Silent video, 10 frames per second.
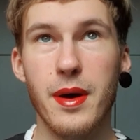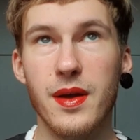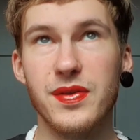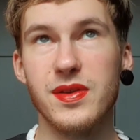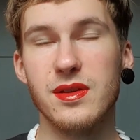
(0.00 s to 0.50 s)

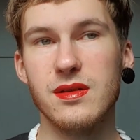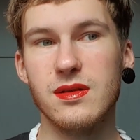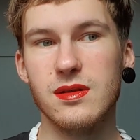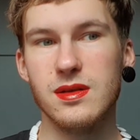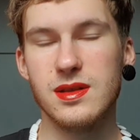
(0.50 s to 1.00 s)
but
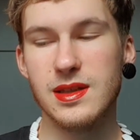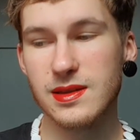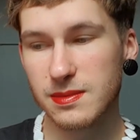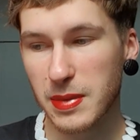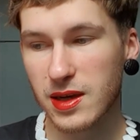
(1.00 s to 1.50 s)

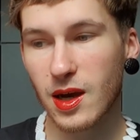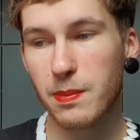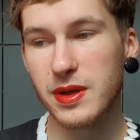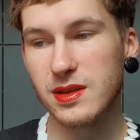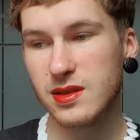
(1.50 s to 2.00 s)
since makeup
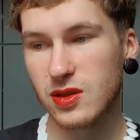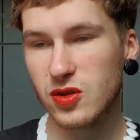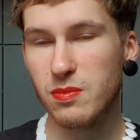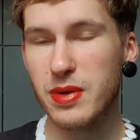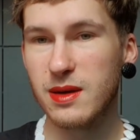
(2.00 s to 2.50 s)
is such
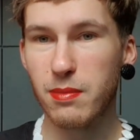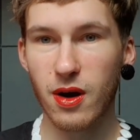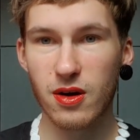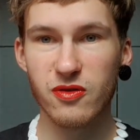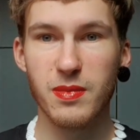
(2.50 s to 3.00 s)
a big
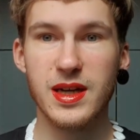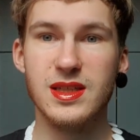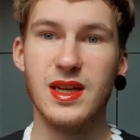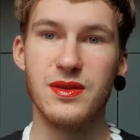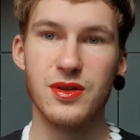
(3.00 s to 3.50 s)
part of my
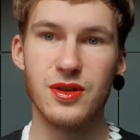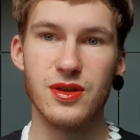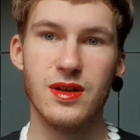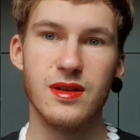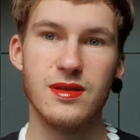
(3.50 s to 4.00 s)

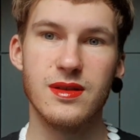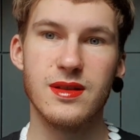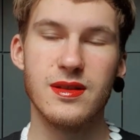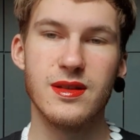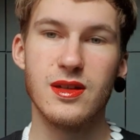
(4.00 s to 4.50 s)
gender
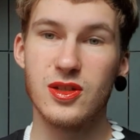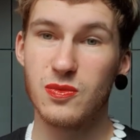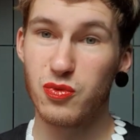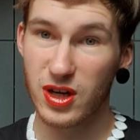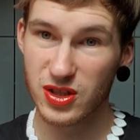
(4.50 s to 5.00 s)

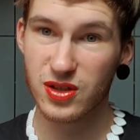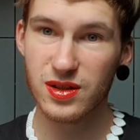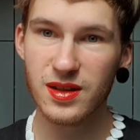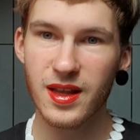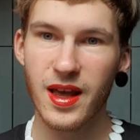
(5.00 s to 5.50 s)

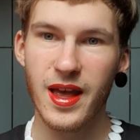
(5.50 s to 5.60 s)
expression,